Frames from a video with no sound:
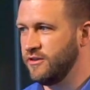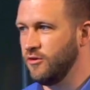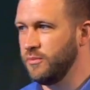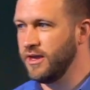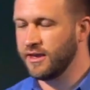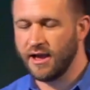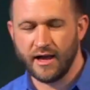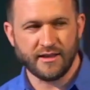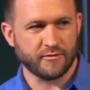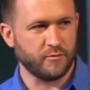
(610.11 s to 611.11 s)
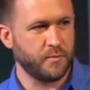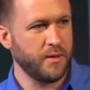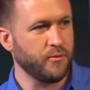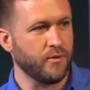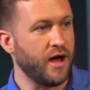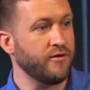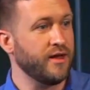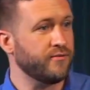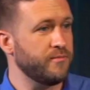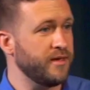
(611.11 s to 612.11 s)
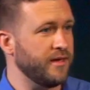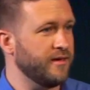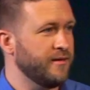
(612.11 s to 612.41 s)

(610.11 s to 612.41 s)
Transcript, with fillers: You'll be in contact with people I'll never meet.